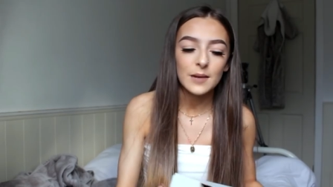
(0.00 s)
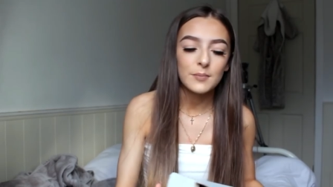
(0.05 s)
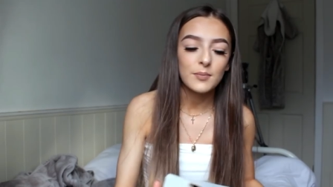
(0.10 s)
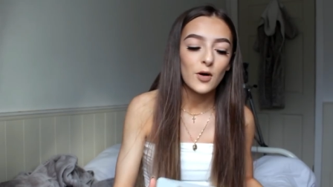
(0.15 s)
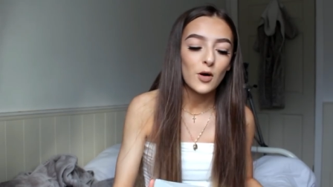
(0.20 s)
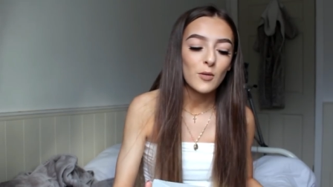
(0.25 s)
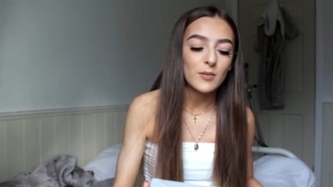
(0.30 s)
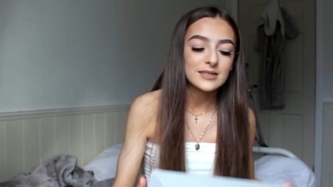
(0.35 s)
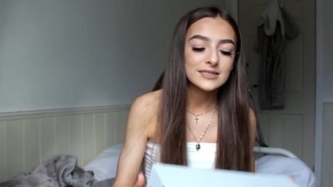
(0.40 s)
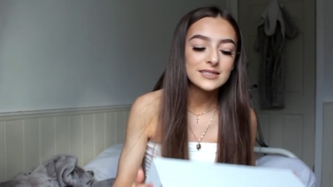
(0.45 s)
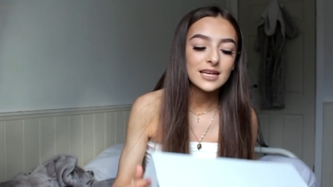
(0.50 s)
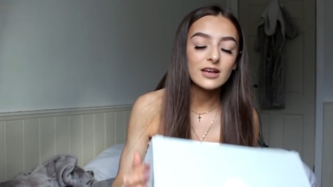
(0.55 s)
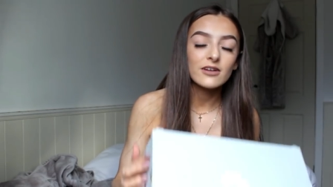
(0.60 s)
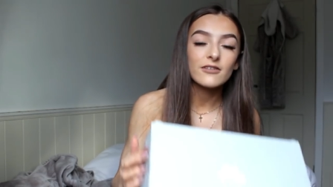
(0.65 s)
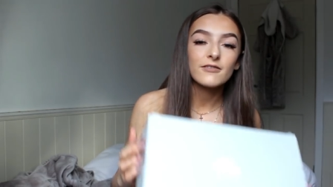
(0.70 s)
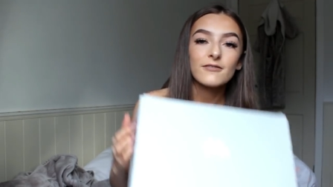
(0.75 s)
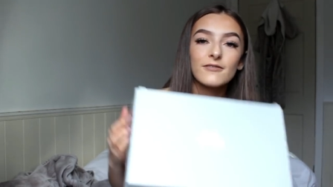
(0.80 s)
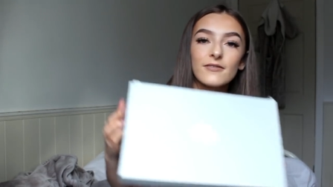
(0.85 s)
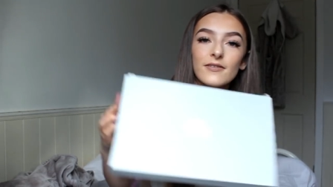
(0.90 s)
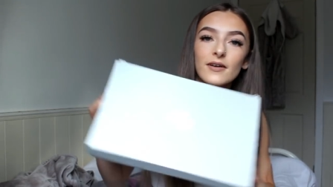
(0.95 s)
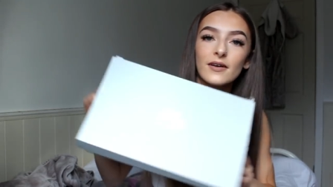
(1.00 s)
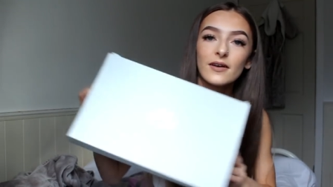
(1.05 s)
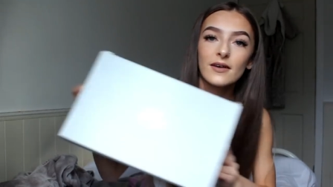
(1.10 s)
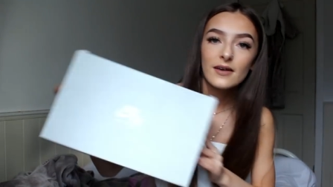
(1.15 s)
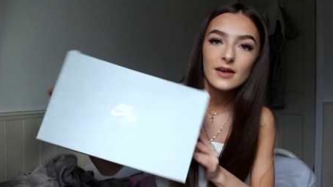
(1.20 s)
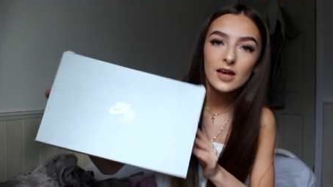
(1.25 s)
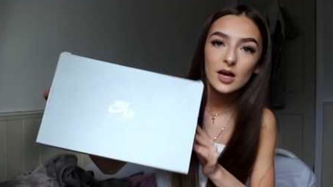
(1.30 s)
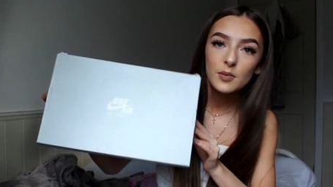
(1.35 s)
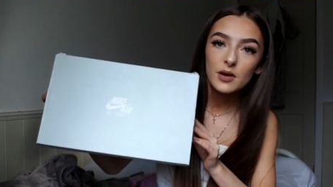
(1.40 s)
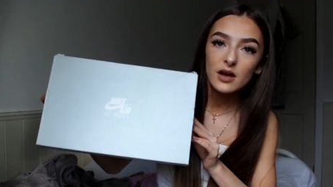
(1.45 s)
I bought myself
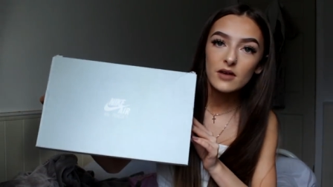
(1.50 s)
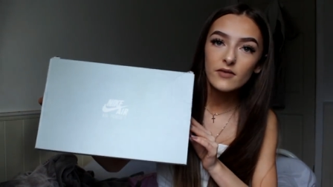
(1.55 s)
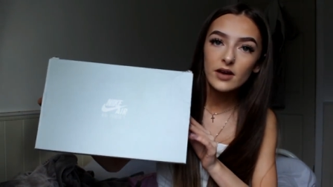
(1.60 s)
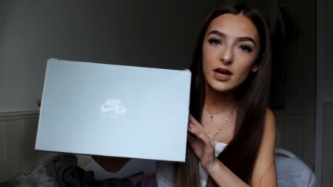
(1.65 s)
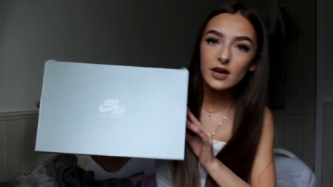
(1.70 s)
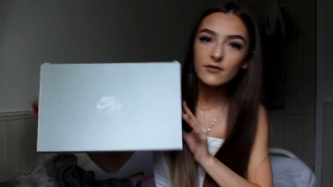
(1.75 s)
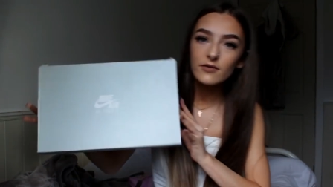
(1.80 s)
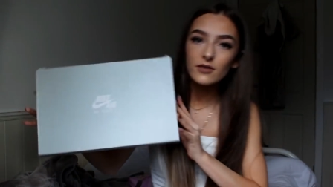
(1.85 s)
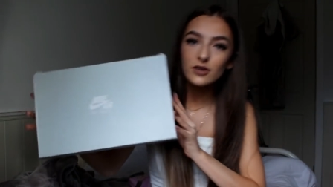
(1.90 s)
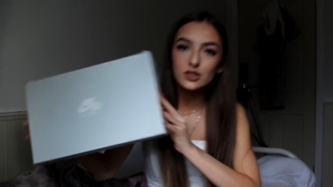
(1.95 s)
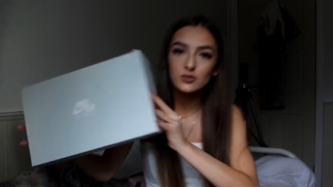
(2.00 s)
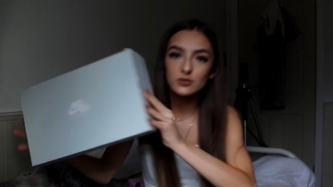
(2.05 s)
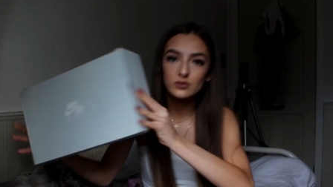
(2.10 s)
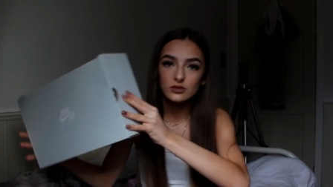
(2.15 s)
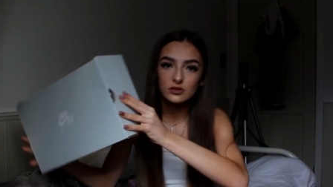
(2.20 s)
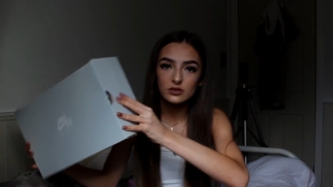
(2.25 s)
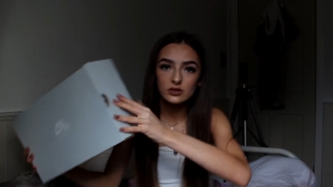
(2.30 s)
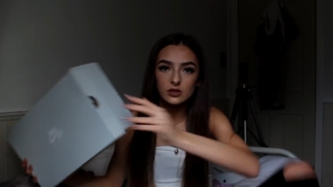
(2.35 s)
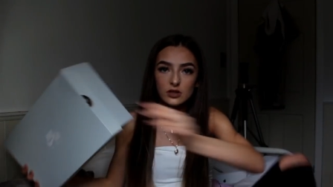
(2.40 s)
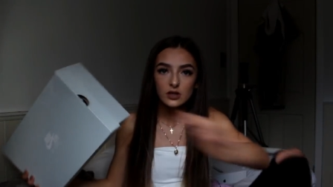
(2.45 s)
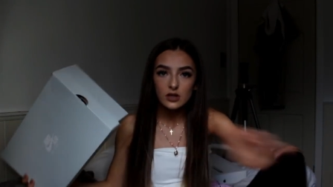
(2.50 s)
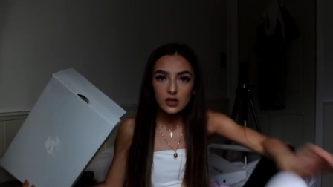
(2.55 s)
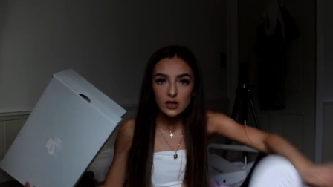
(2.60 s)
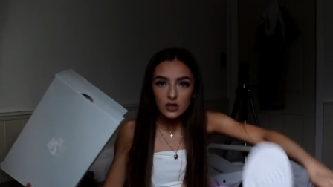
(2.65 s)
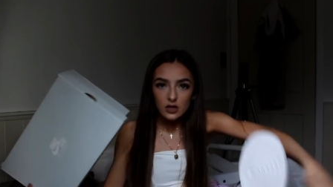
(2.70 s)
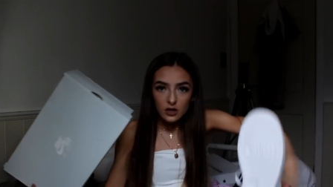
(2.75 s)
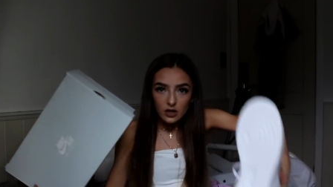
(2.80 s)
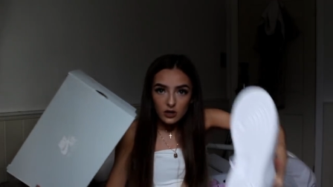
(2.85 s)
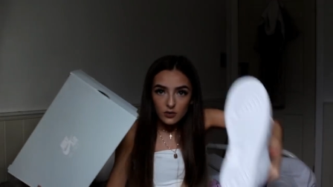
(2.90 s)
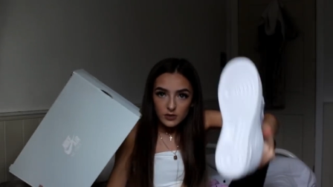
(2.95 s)
a pair of Air Force Ones
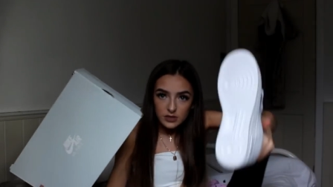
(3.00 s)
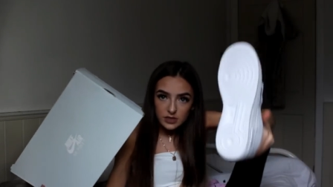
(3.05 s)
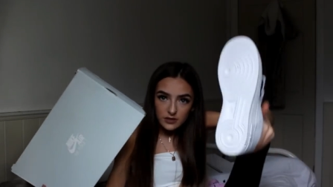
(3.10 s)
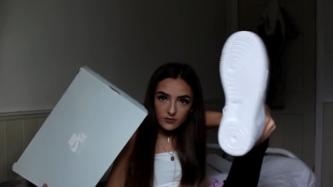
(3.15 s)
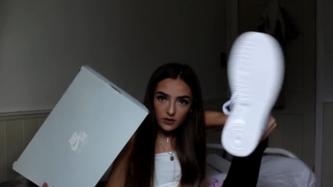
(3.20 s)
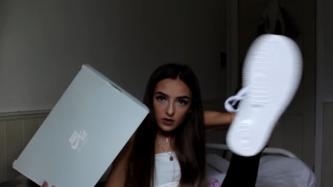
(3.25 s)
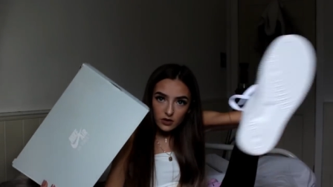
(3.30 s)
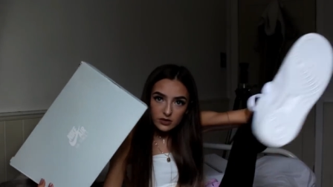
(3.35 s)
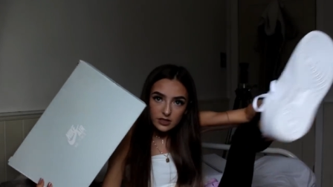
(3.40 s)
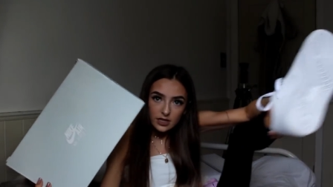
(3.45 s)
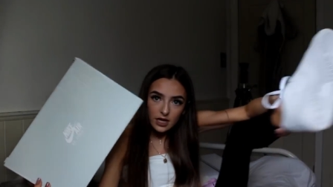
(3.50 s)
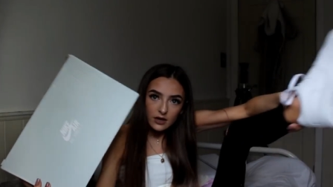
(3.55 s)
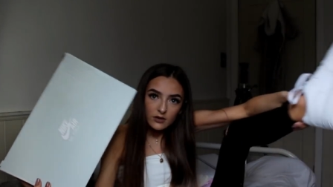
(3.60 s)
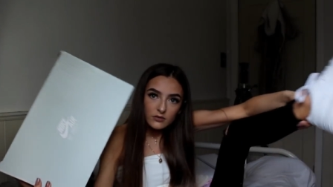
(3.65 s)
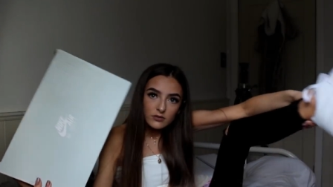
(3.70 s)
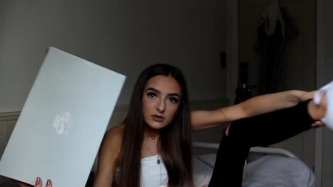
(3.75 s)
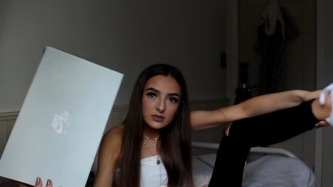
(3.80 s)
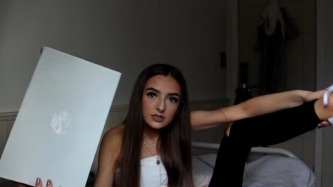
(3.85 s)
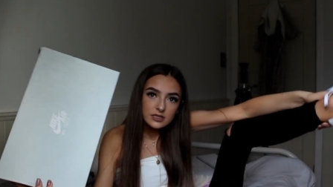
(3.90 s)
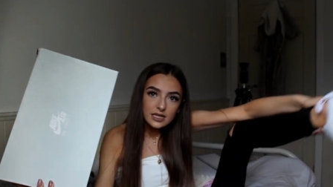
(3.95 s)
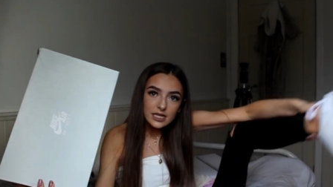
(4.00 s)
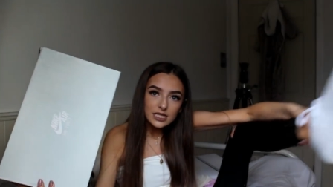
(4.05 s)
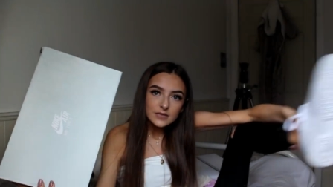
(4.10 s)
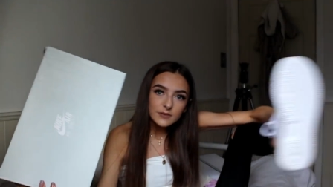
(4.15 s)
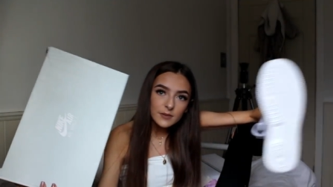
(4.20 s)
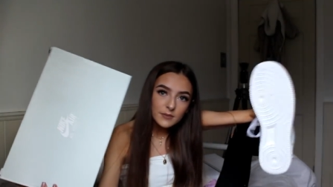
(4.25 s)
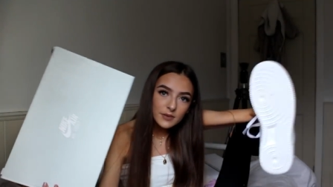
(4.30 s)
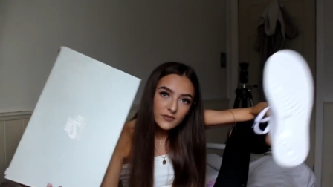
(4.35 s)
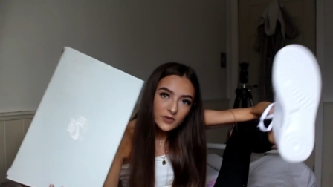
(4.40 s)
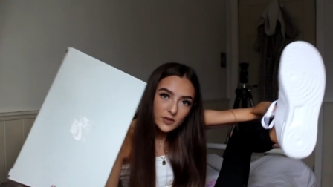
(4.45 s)
which I've got on now. So that's
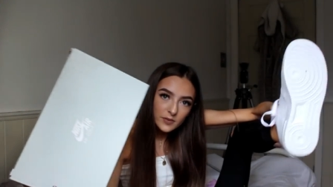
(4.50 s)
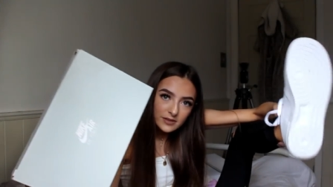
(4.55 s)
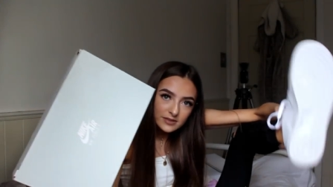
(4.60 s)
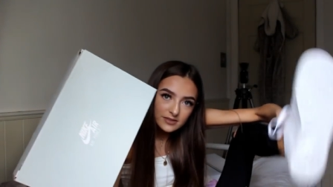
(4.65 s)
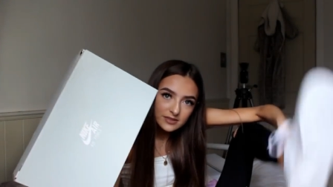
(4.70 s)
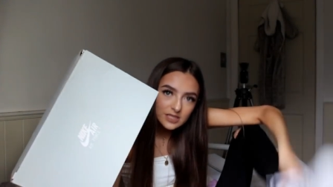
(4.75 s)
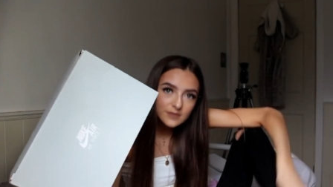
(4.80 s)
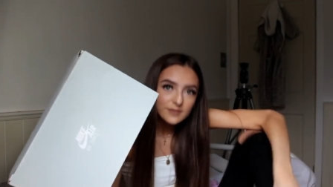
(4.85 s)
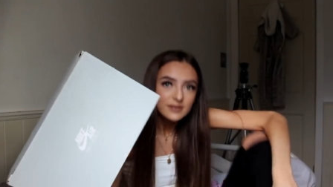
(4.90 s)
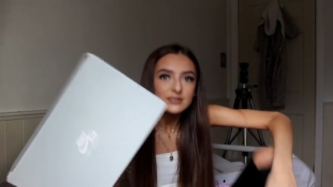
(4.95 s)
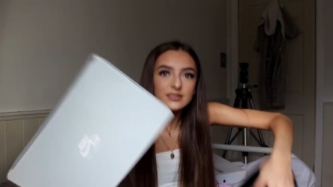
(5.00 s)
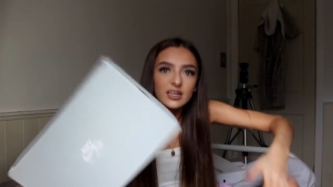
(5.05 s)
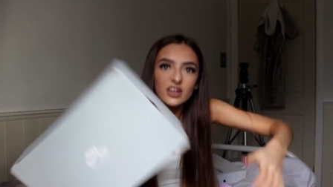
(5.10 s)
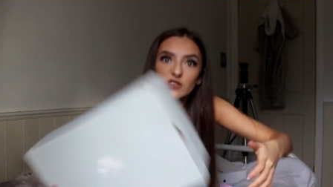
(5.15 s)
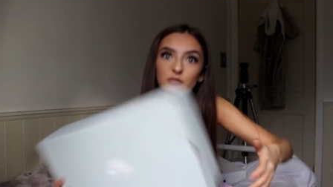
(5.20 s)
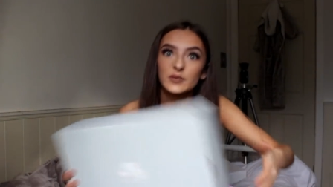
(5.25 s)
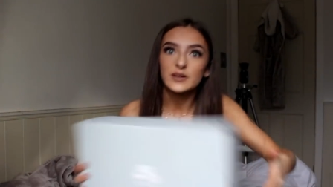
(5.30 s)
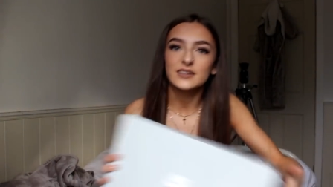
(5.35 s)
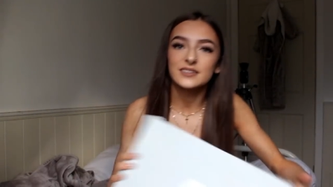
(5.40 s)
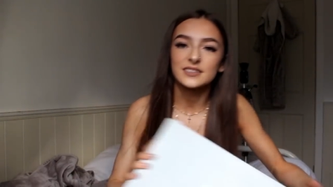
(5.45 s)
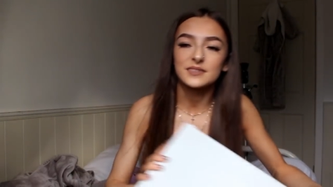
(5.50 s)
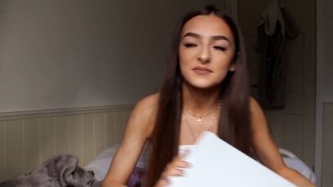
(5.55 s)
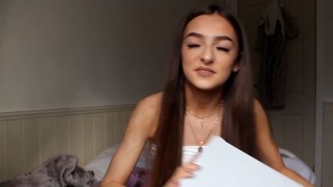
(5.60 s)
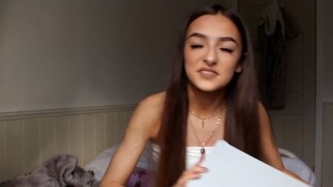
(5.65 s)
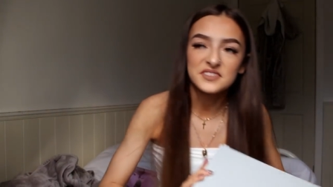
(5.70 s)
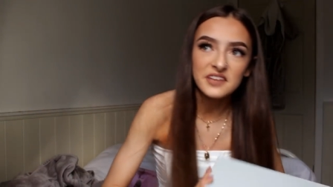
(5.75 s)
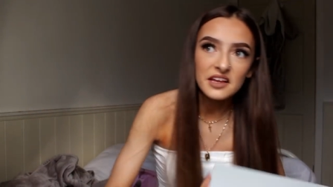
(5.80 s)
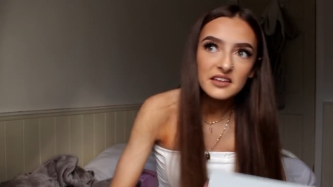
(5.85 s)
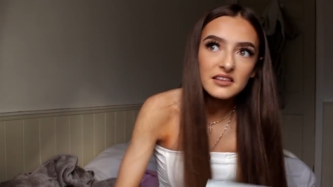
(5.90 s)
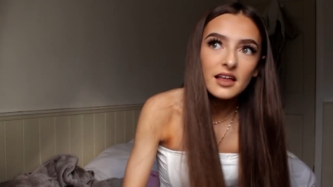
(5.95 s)
my birthday present to myself because I'm
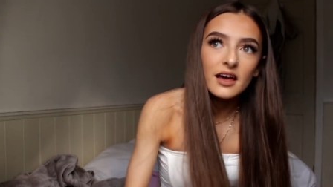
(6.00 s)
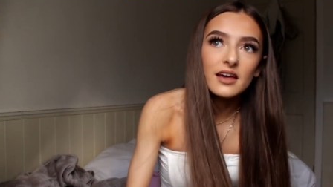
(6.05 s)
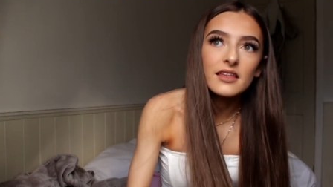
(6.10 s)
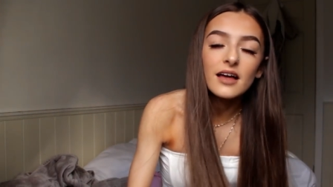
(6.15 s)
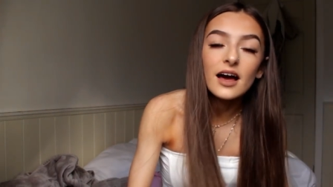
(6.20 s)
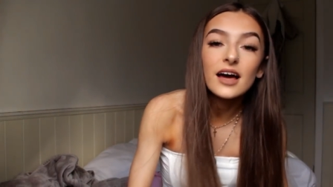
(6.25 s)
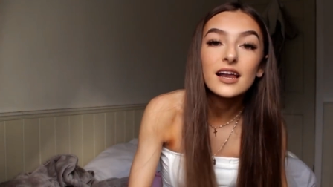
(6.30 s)
sad like